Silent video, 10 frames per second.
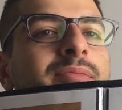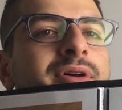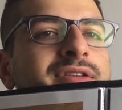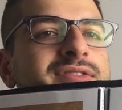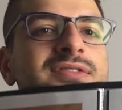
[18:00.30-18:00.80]

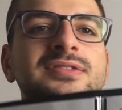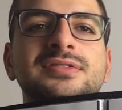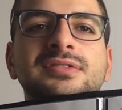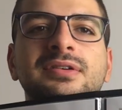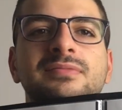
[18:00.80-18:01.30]
But
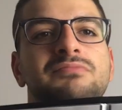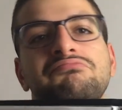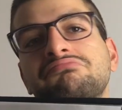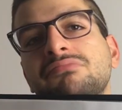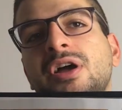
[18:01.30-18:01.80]
it's
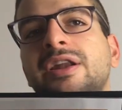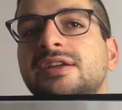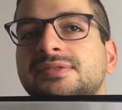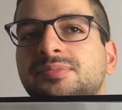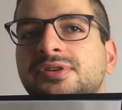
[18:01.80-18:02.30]
a
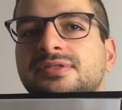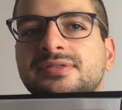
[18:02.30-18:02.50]
nice print.